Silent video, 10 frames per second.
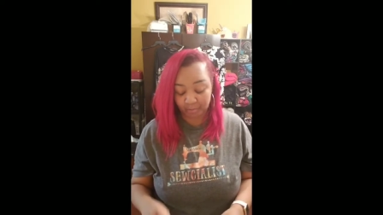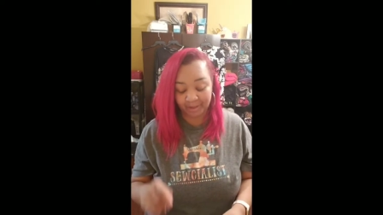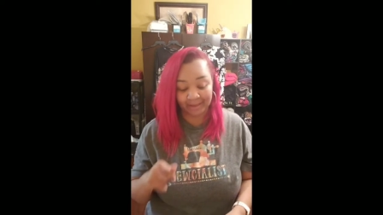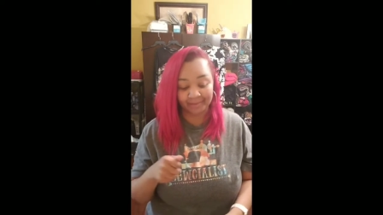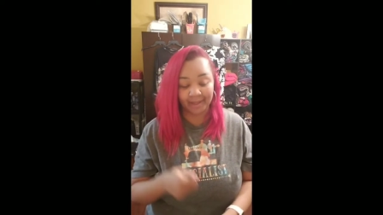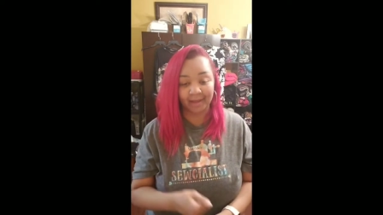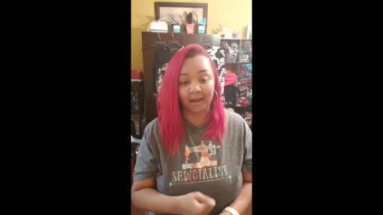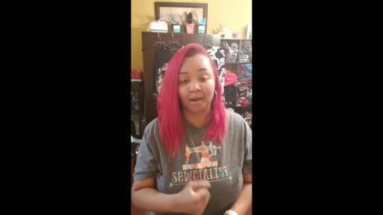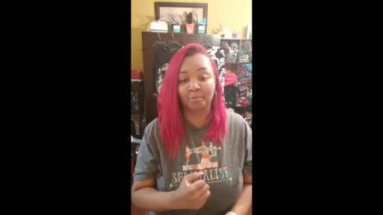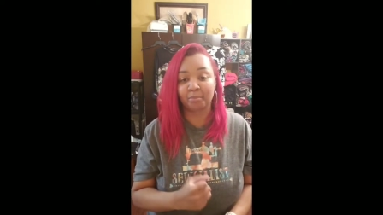but I think
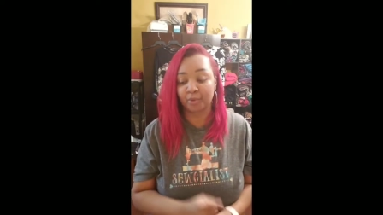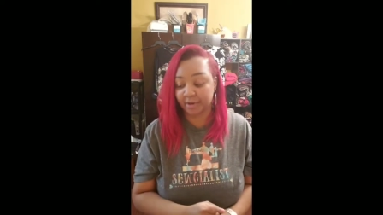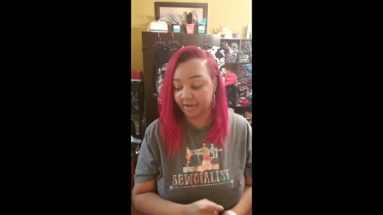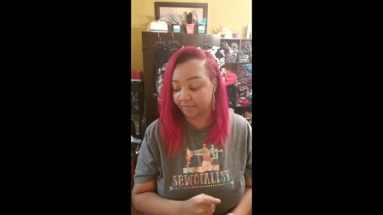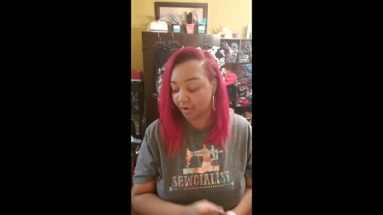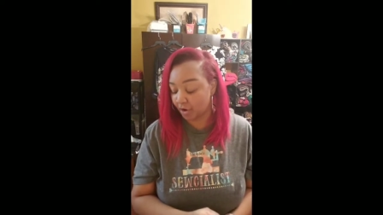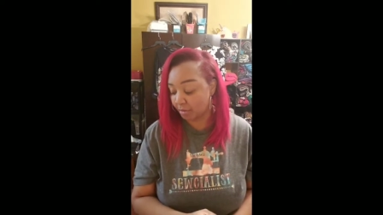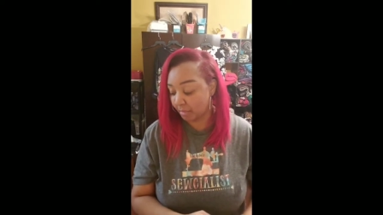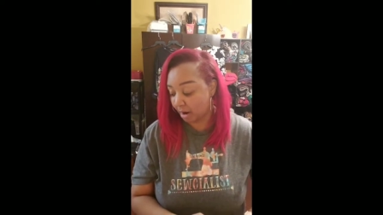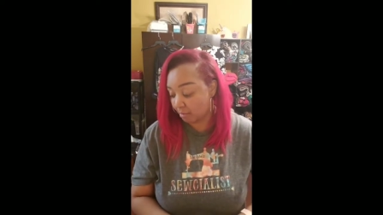I'm pretty
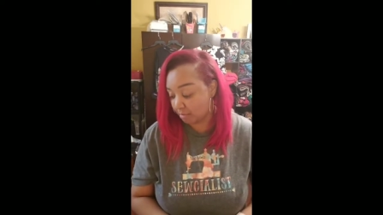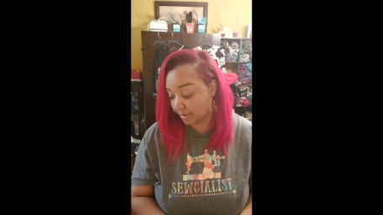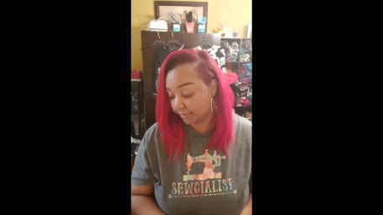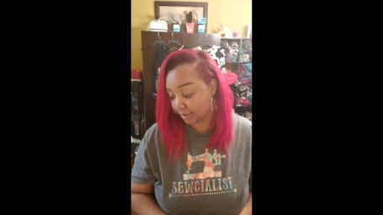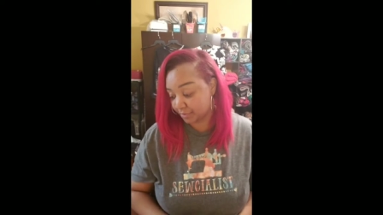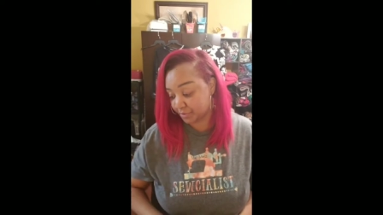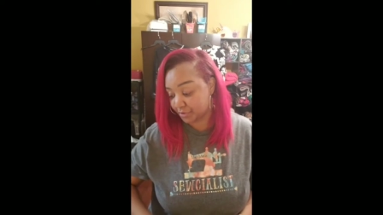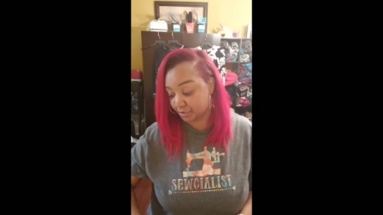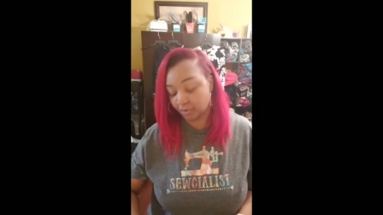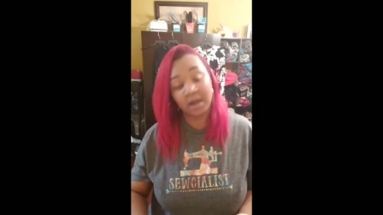firm on one of those
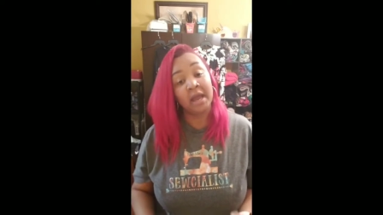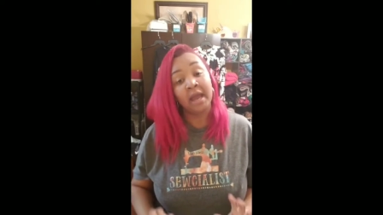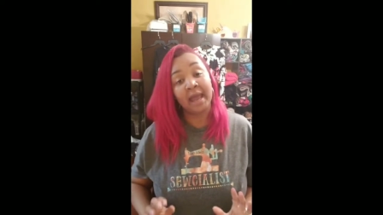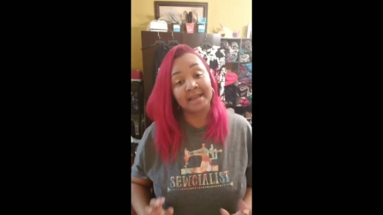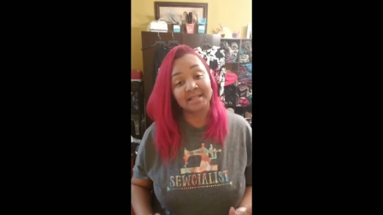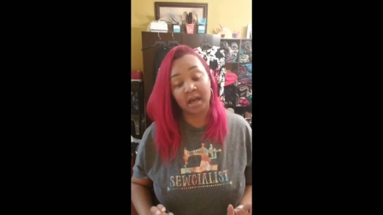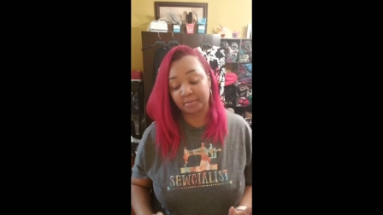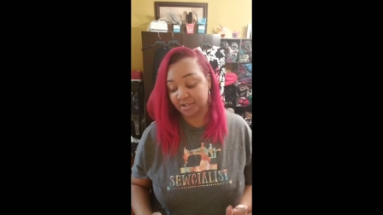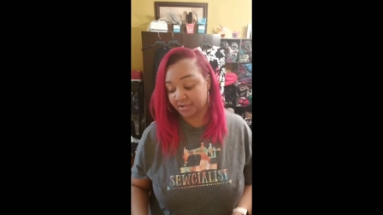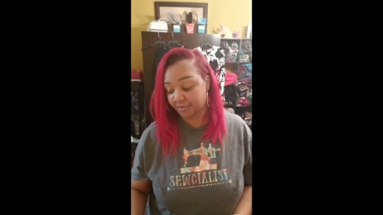two as
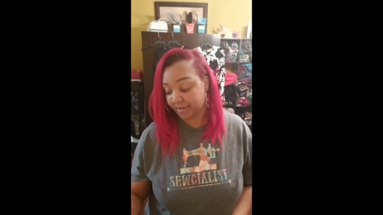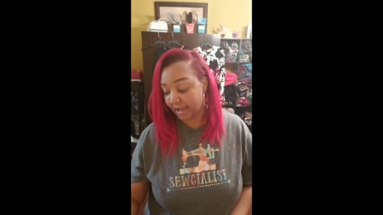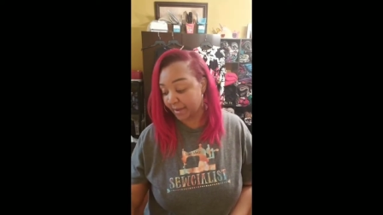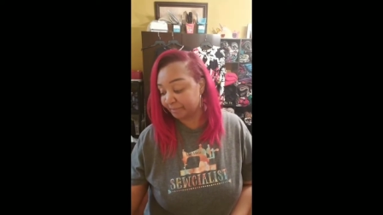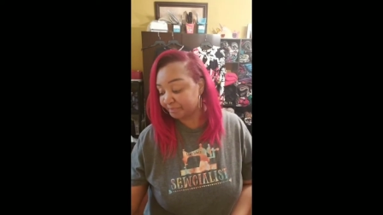options for that.